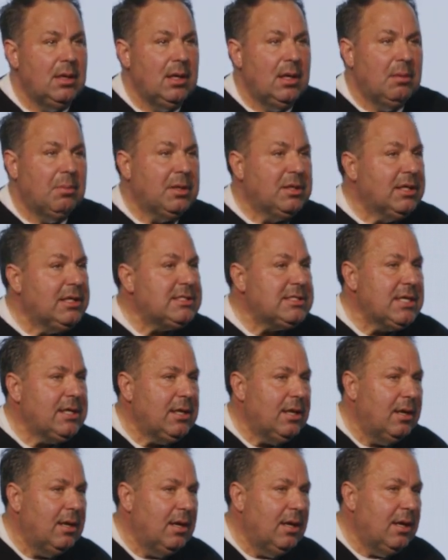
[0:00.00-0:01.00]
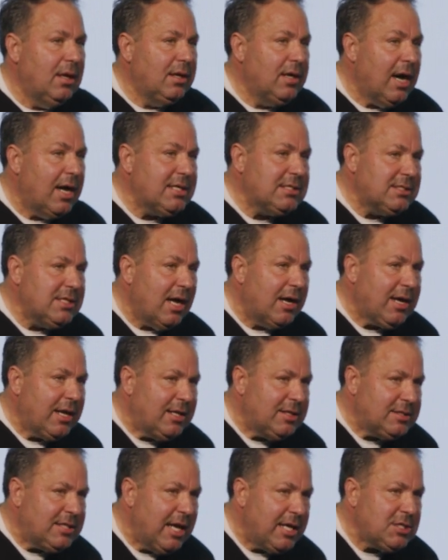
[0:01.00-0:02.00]
But listen, God is not going
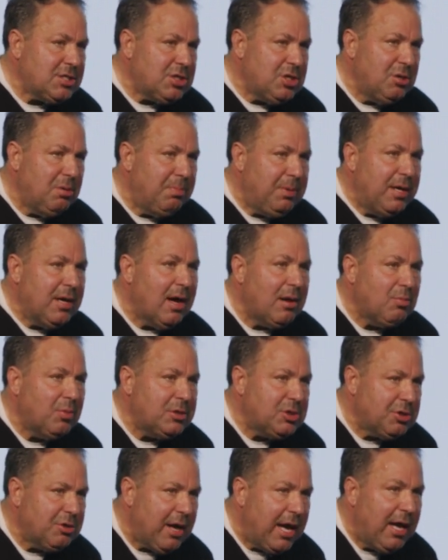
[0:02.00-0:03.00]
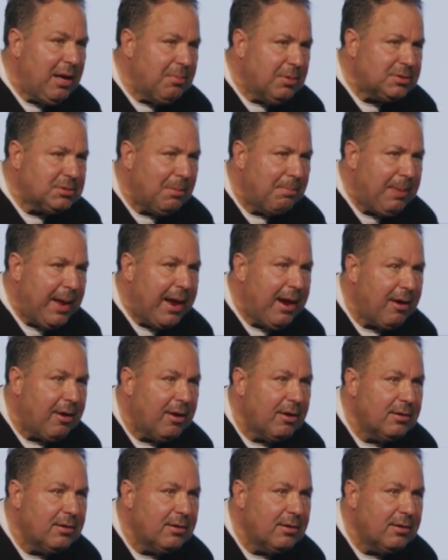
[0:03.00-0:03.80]
to test you beyond what you're able to bear.